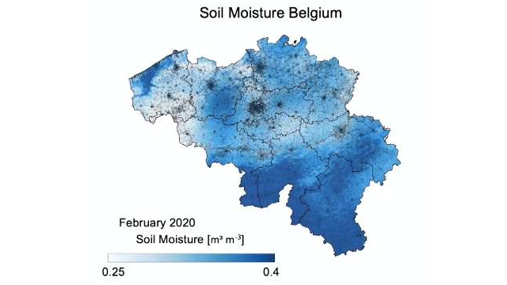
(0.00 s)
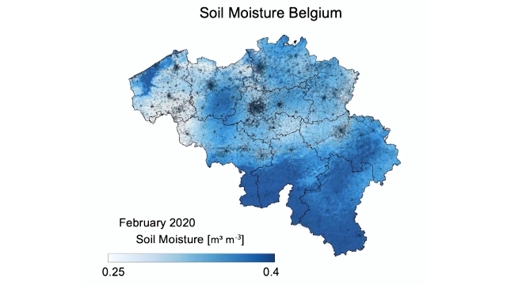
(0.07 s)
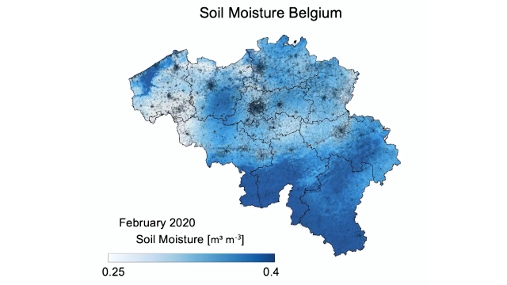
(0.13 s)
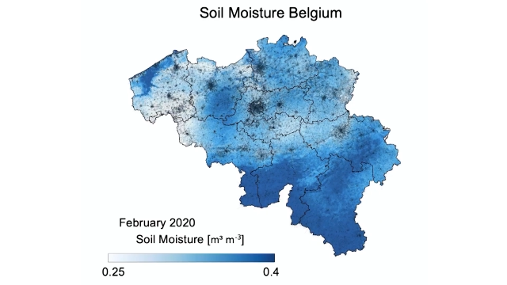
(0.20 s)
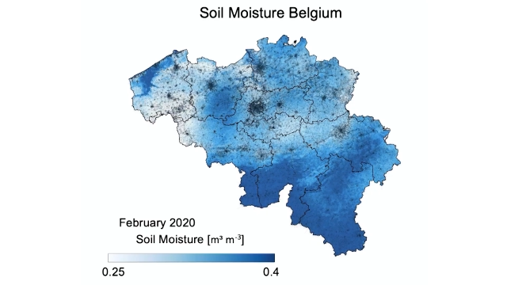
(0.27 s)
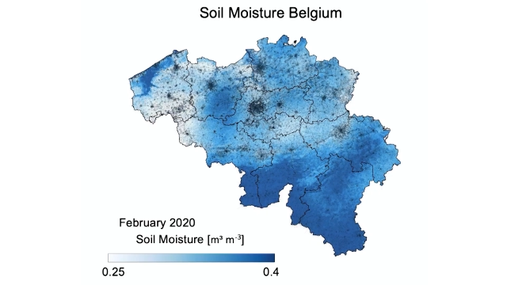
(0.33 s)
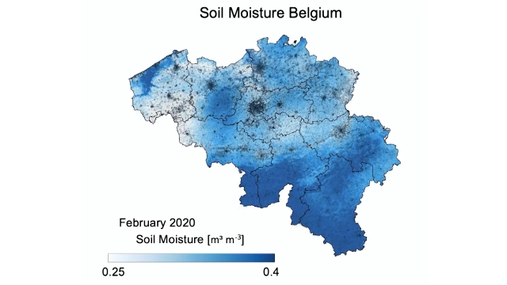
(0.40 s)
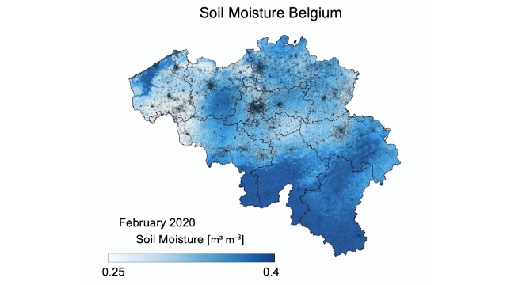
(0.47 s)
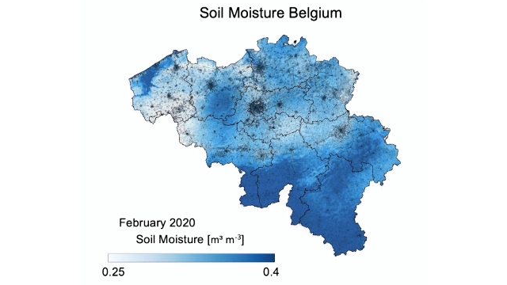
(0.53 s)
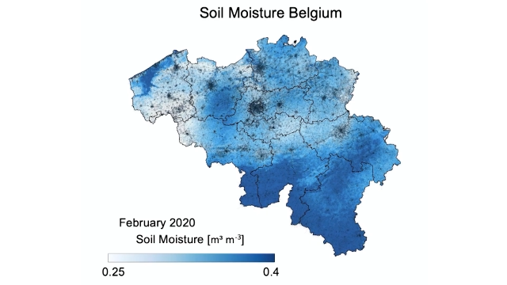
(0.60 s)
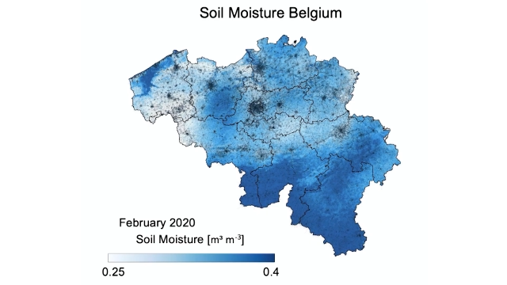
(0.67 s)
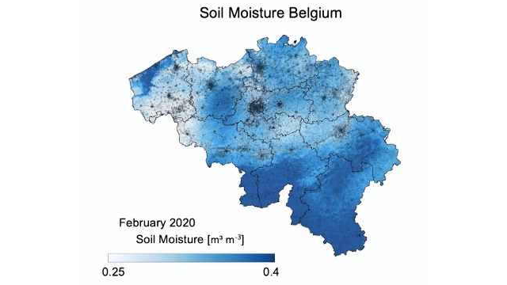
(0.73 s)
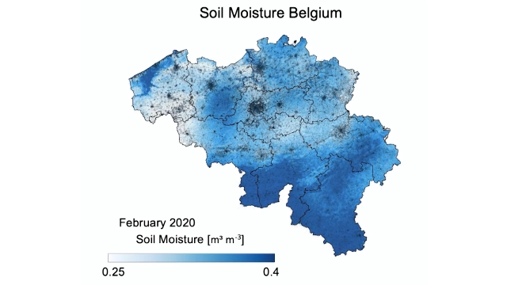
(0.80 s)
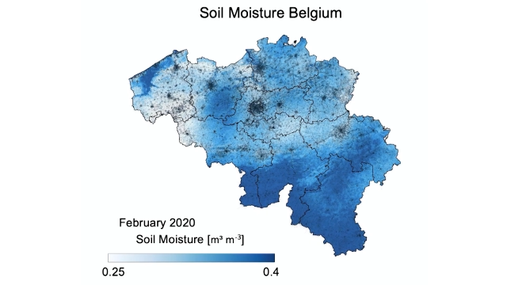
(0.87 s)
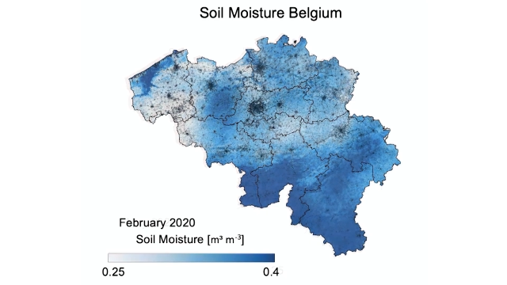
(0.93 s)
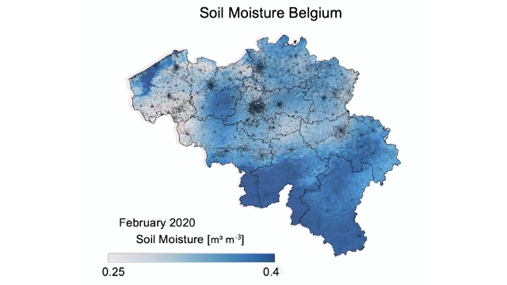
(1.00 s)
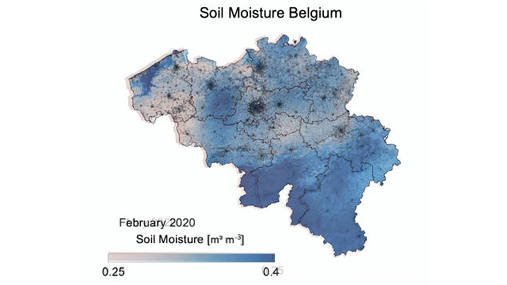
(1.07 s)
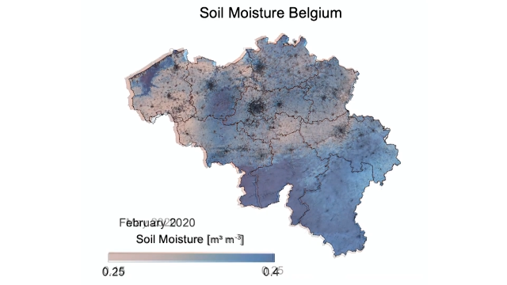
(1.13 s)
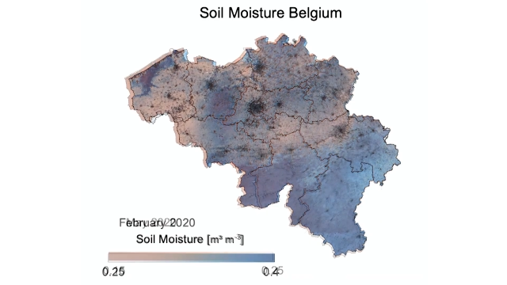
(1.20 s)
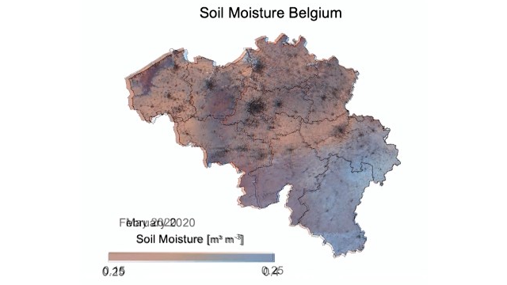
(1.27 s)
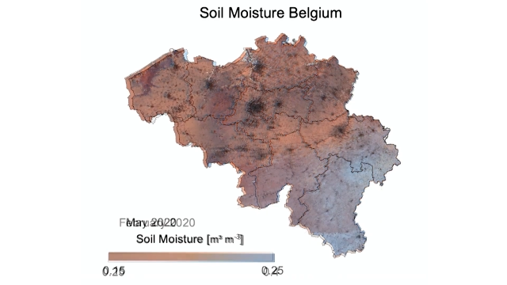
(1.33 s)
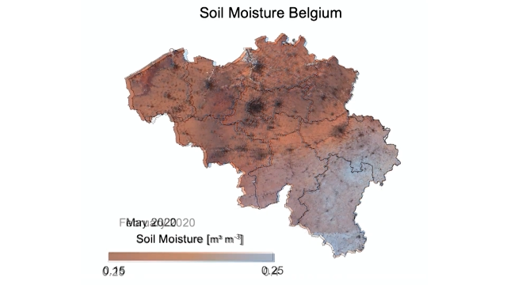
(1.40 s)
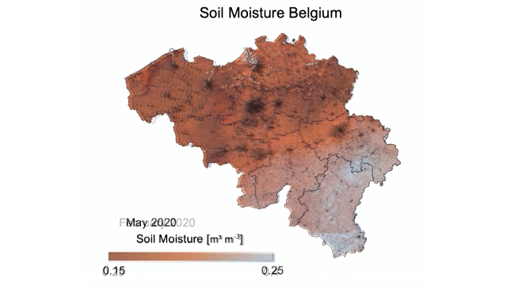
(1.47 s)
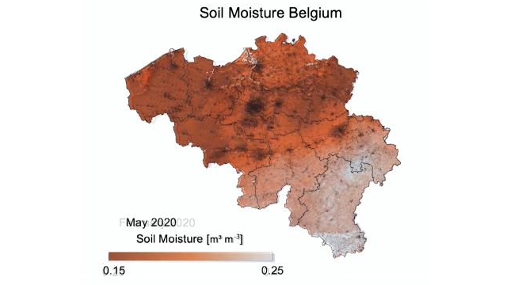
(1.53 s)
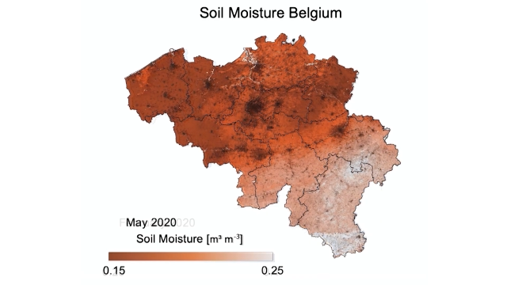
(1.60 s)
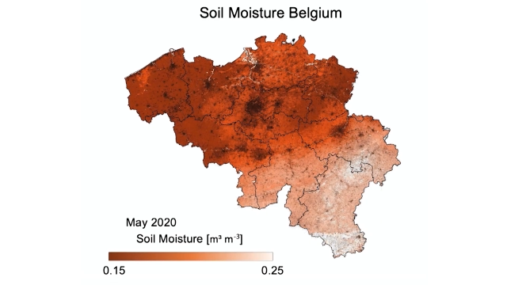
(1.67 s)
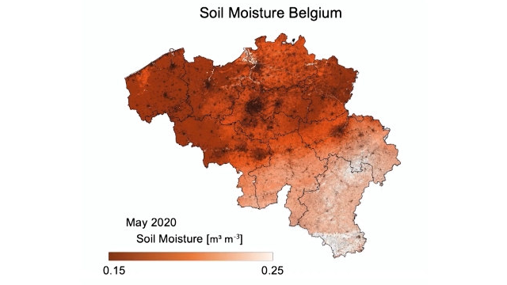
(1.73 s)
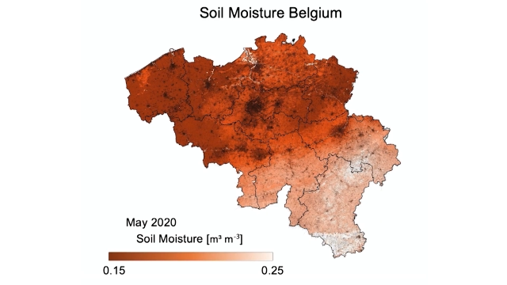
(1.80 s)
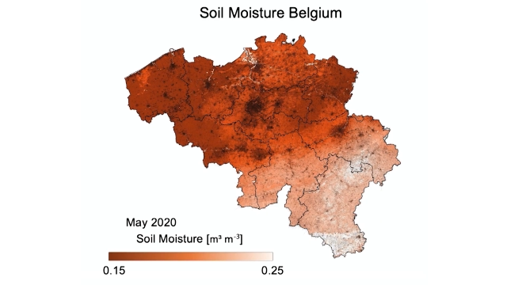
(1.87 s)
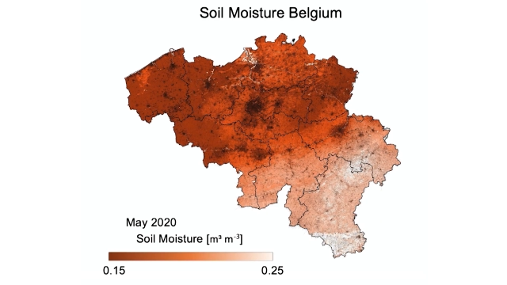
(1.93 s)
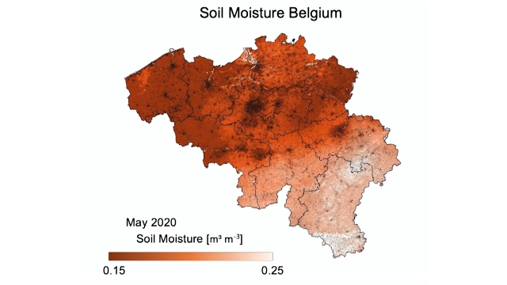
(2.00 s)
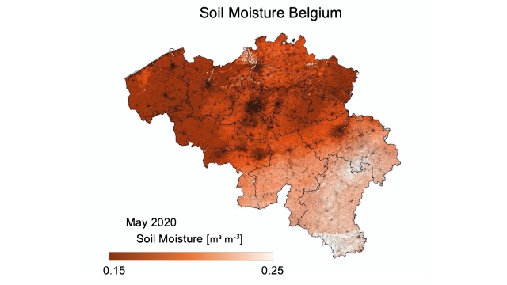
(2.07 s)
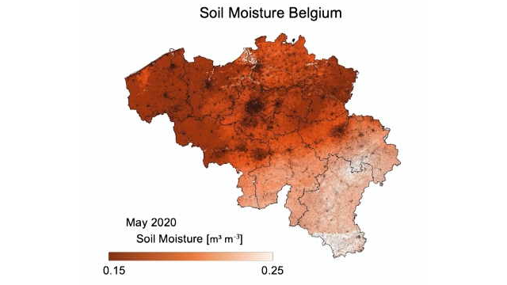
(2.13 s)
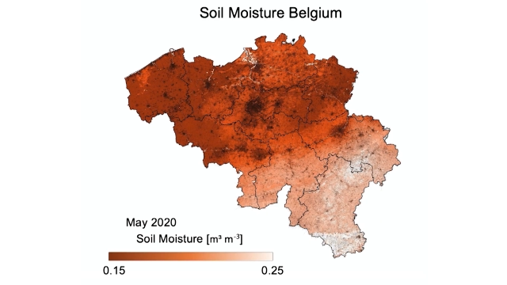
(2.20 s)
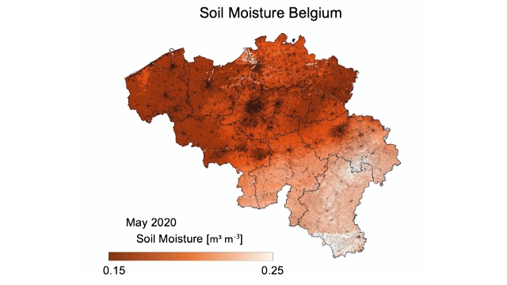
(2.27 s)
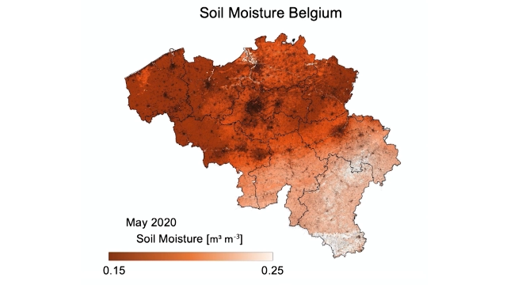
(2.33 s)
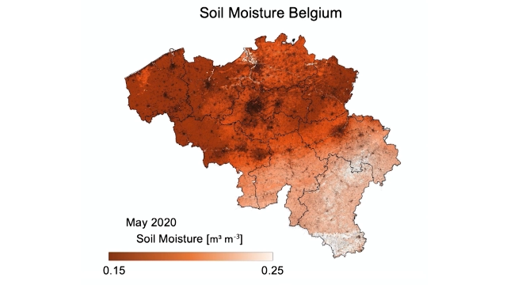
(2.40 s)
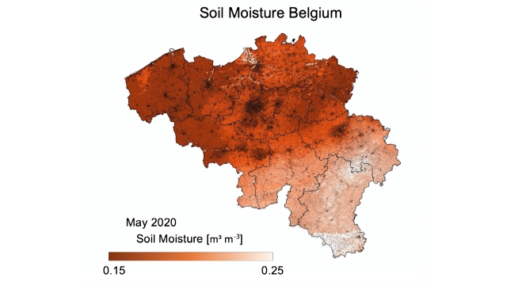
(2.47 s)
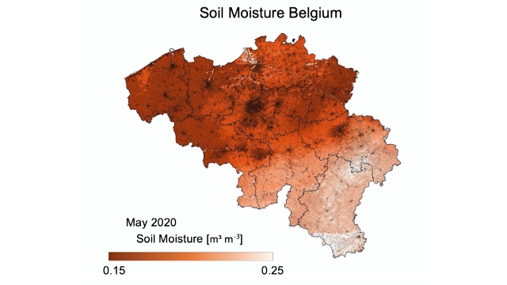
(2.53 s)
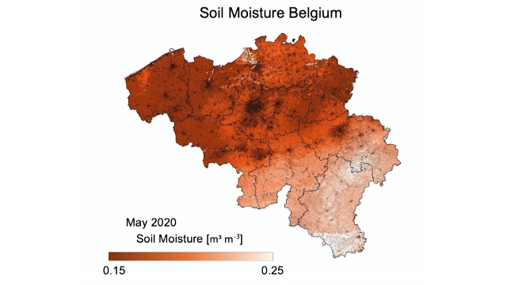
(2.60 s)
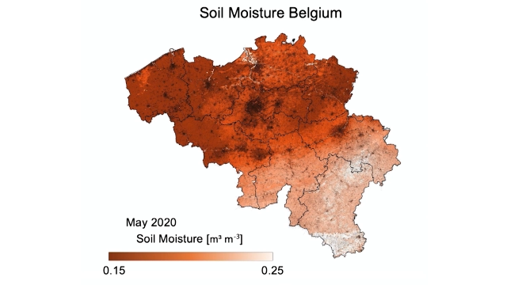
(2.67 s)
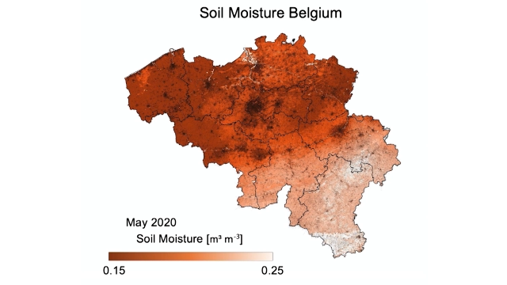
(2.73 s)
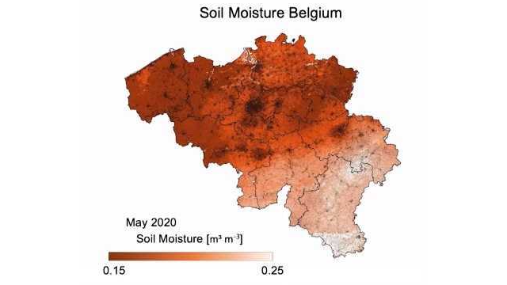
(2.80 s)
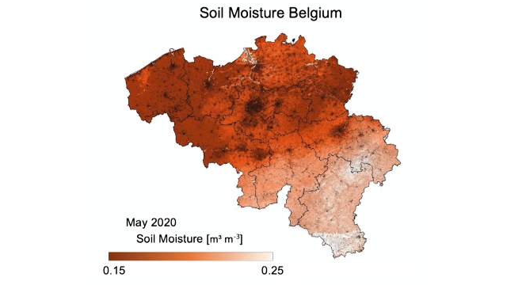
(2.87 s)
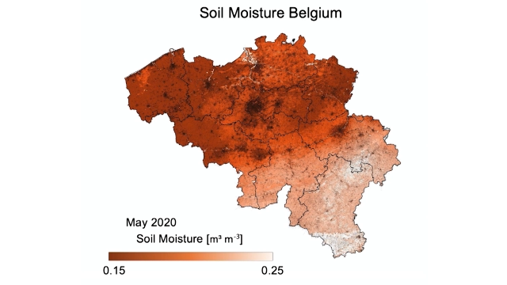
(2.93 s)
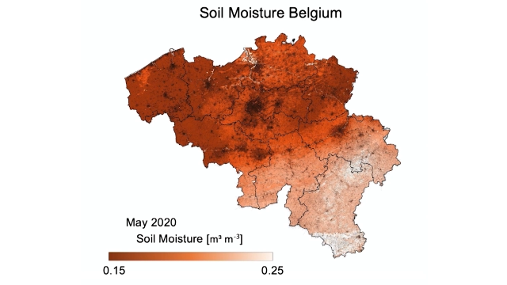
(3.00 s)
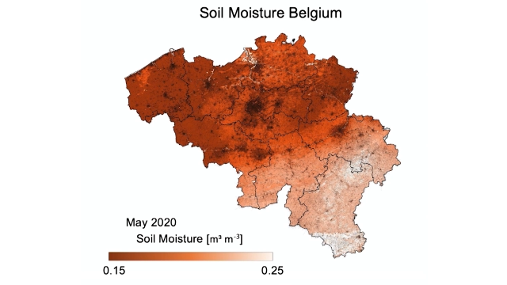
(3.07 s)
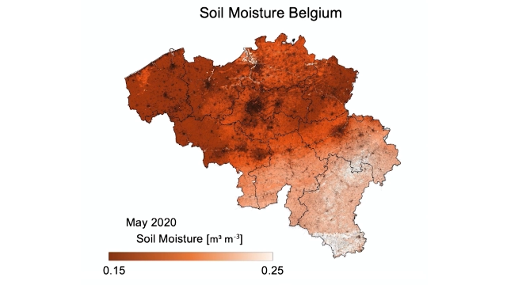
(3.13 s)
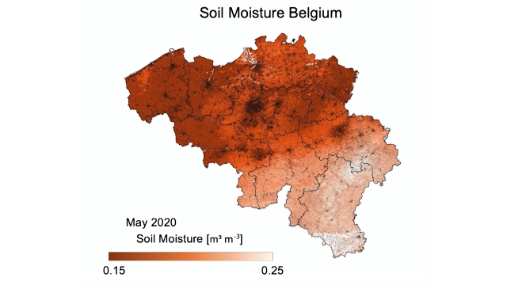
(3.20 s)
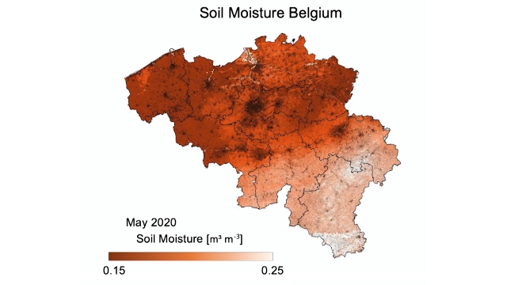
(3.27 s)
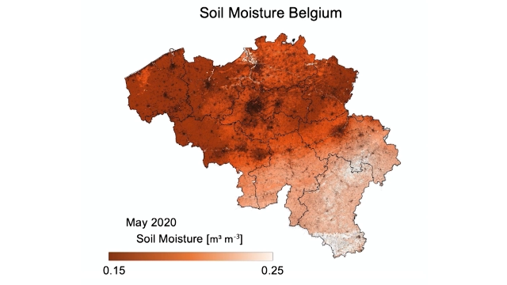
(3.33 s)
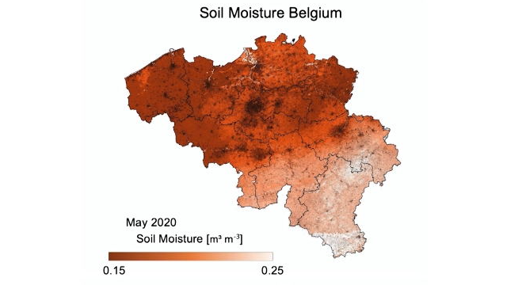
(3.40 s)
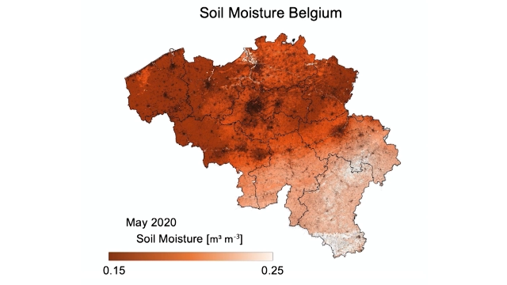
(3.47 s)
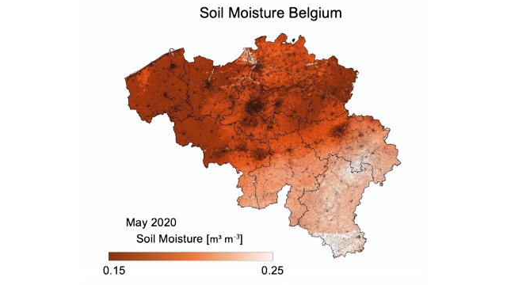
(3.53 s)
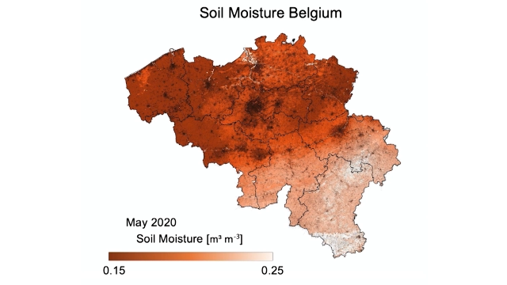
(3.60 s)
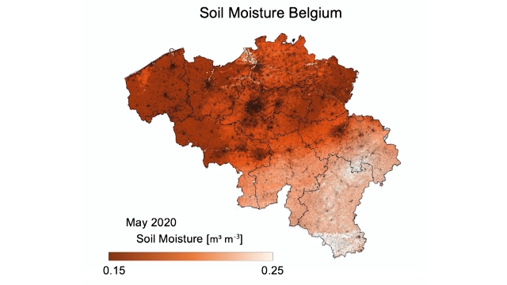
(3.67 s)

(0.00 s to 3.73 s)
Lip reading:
[unreadable: no face in view]